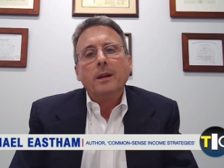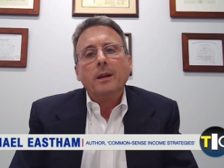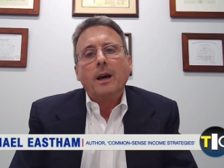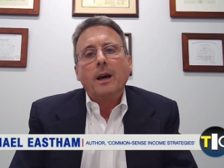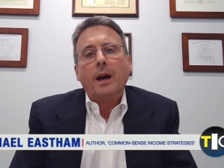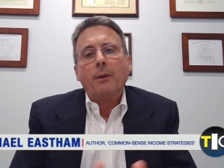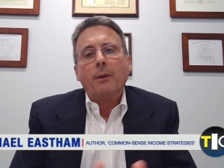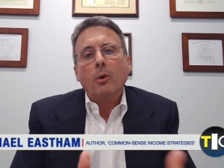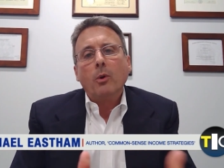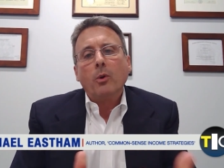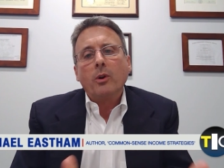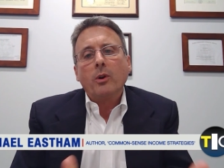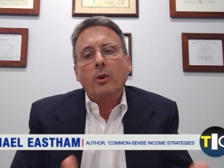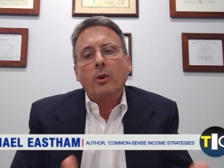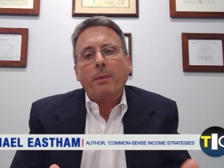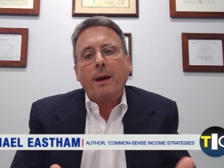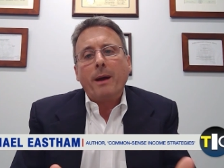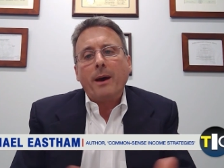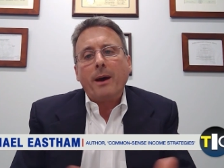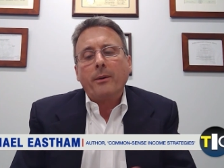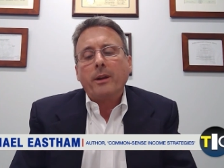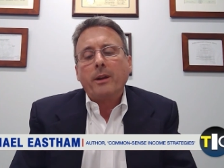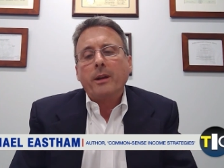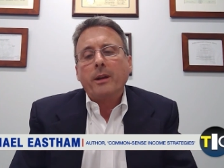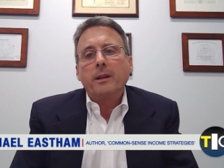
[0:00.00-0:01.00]
I wrote
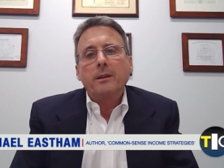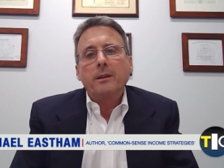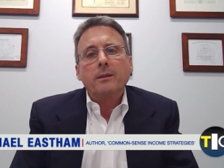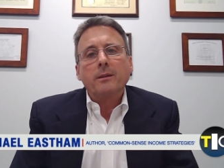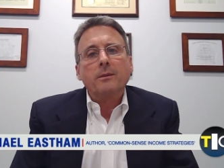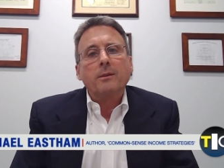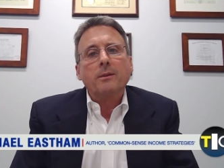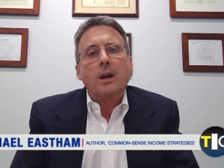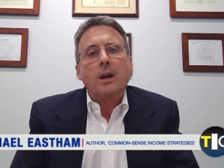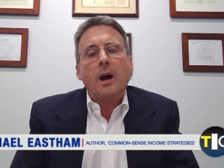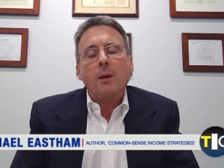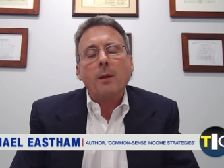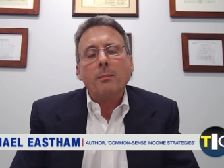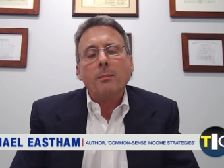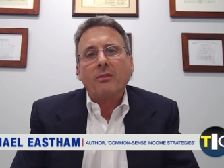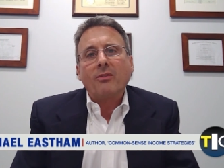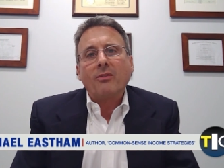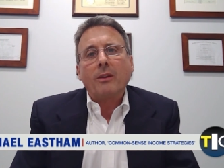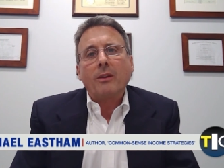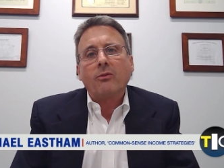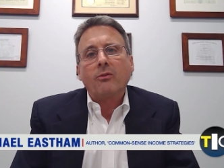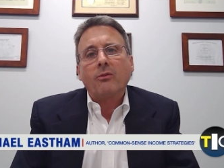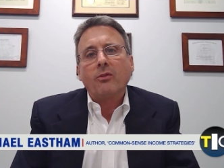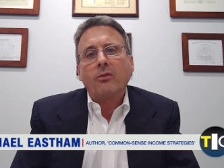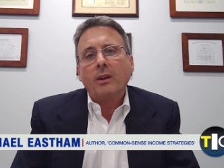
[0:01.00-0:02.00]
about it in Common
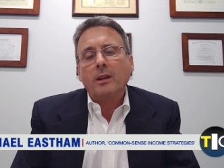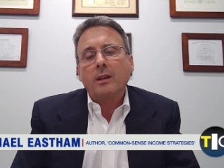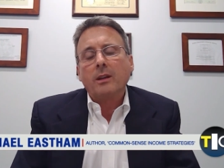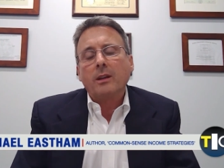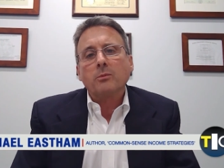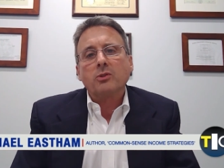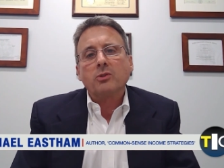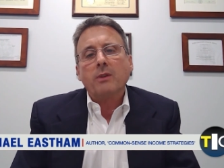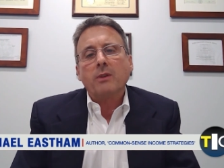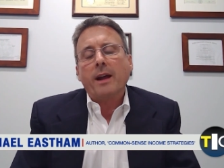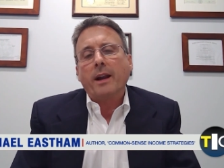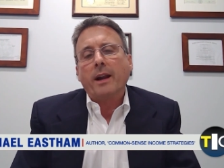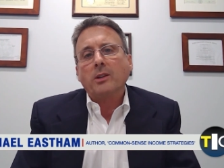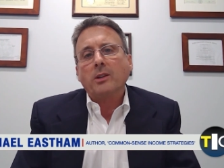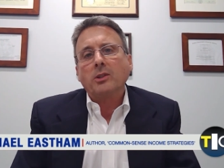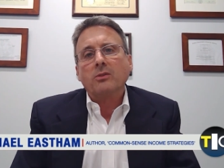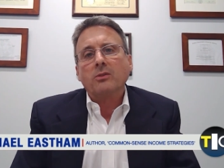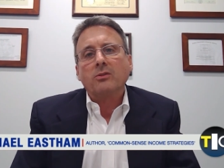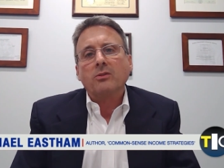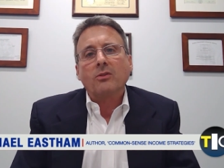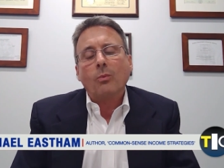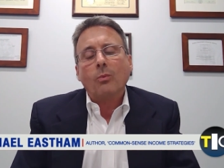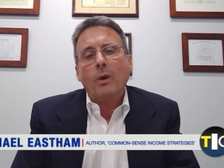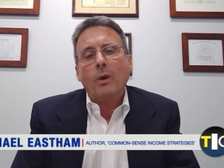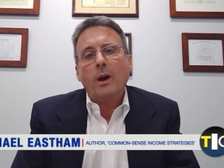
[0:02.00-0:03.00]
Sense Income
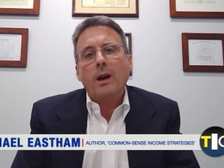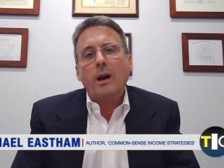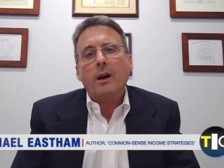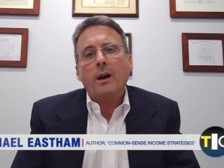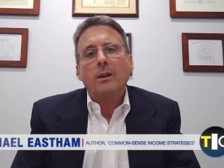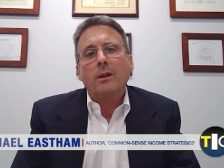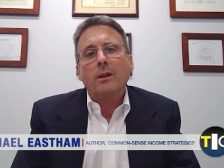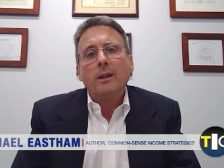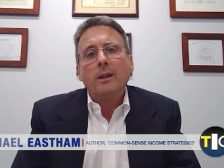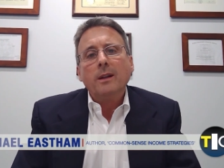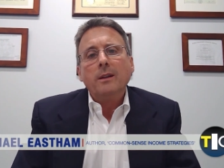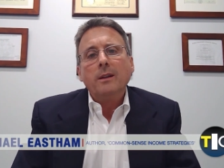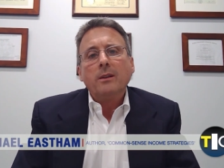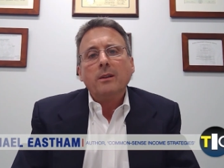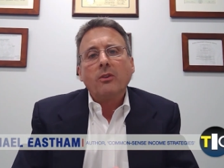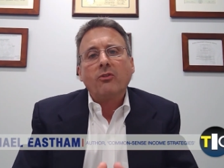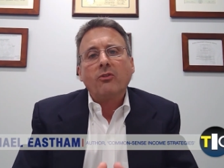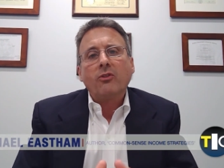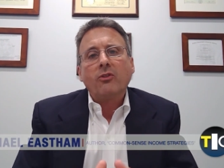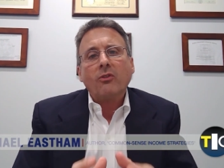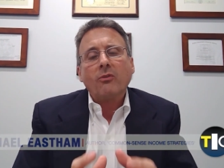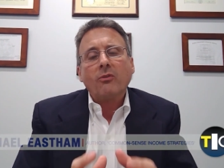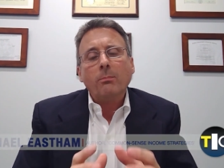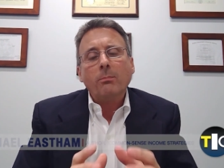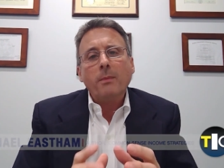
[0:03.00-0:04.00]
Strategies as well, is
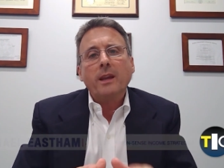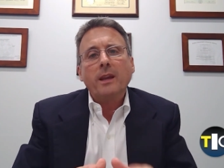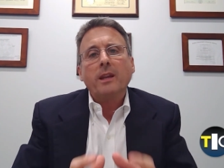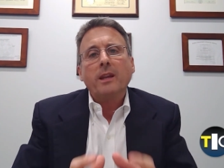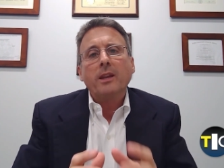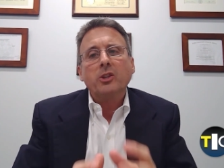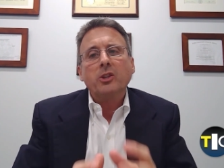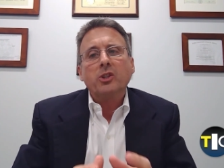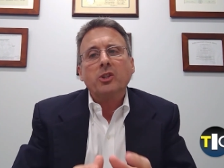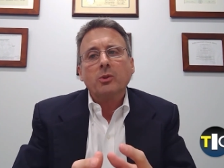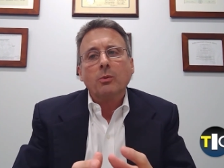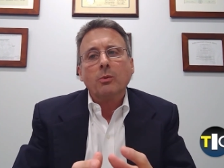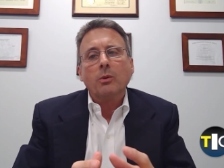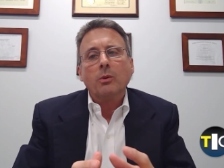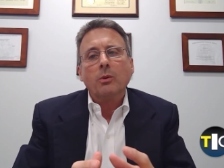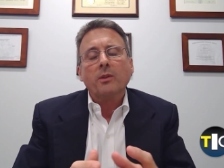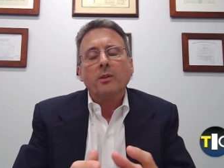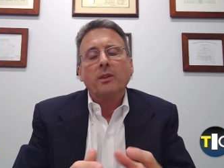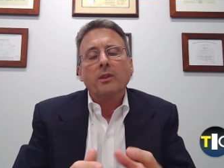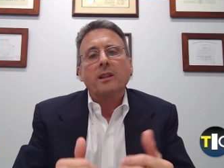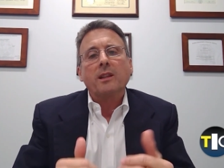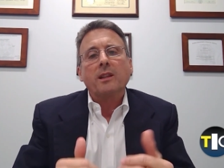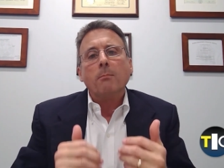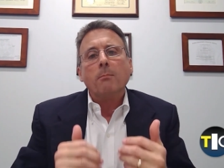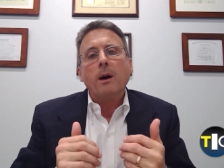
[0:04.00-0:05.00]
just making sure
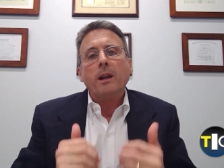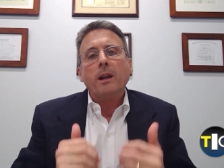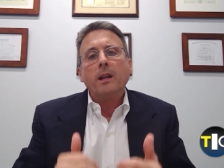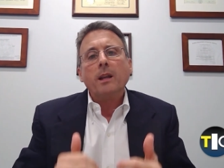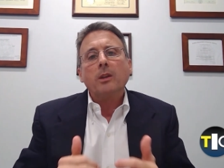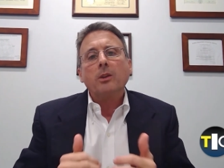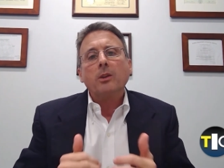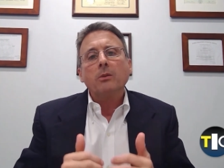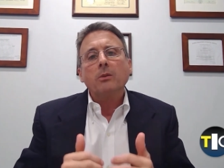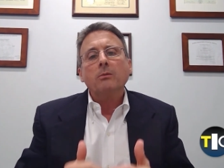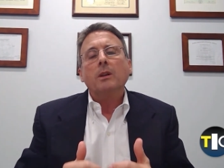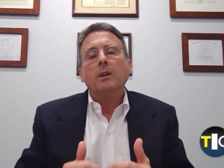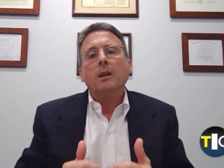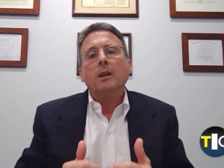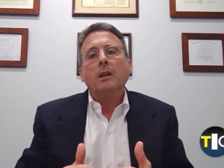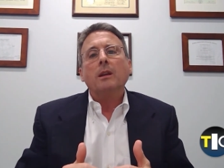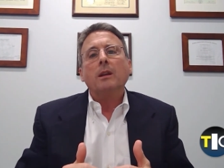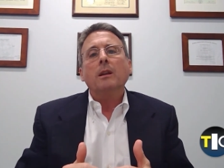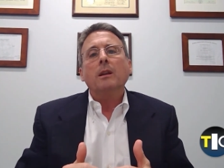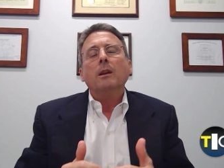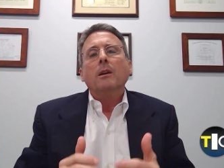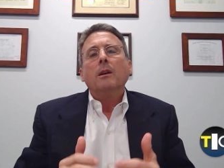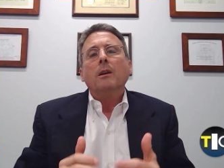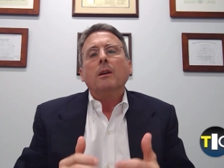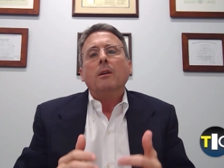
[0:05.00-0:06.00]
that the money you
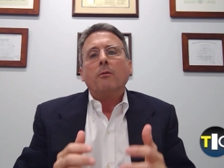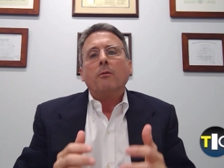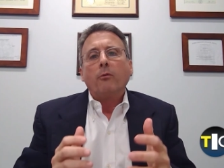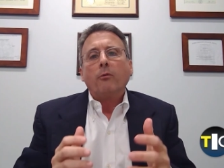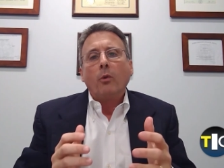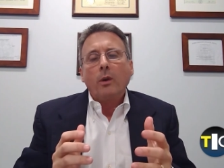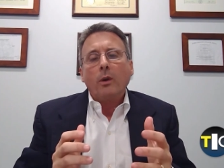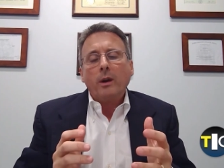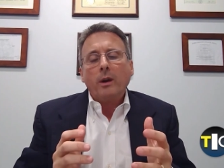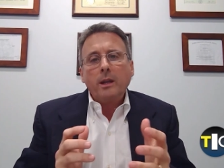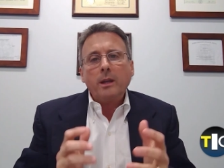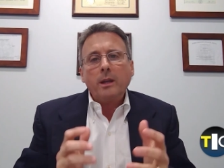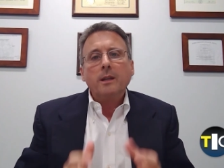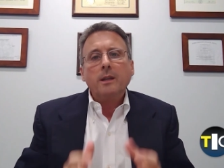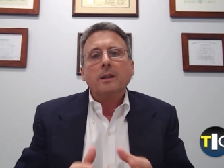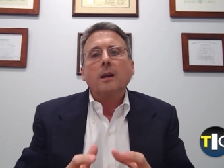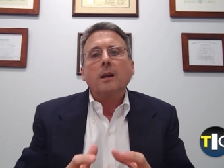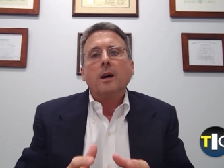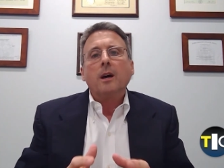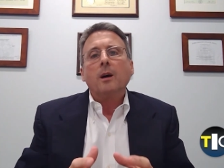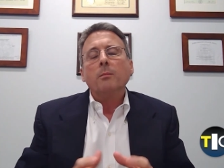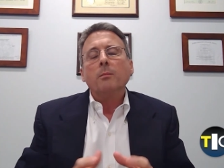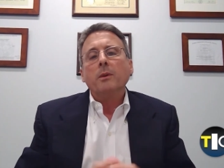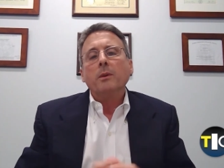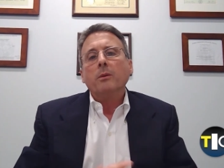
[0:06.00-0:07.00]
need for
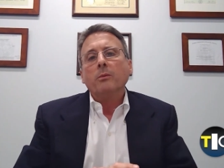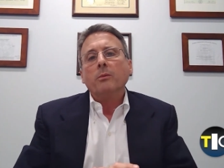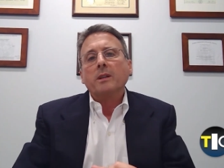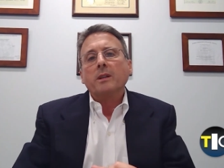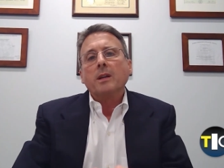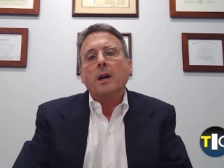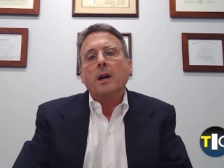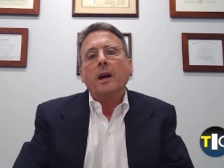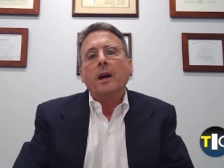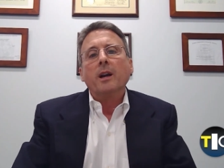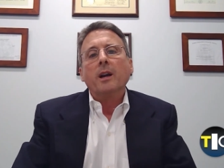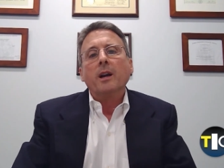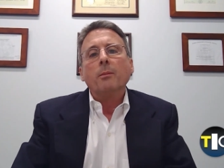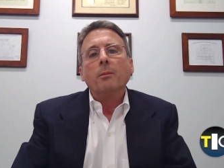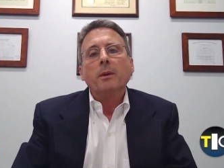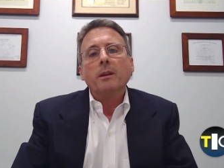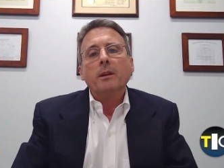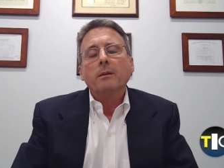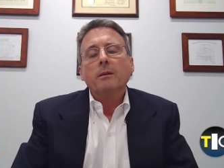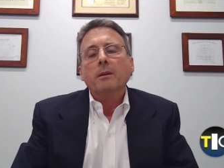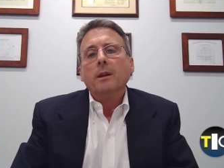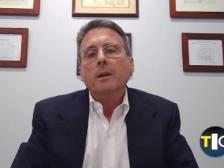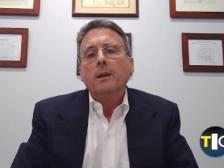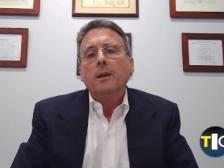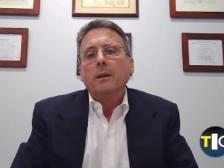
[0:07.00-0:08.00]
income in
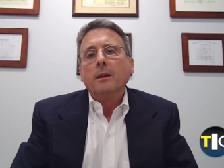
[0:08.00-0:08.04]
retirement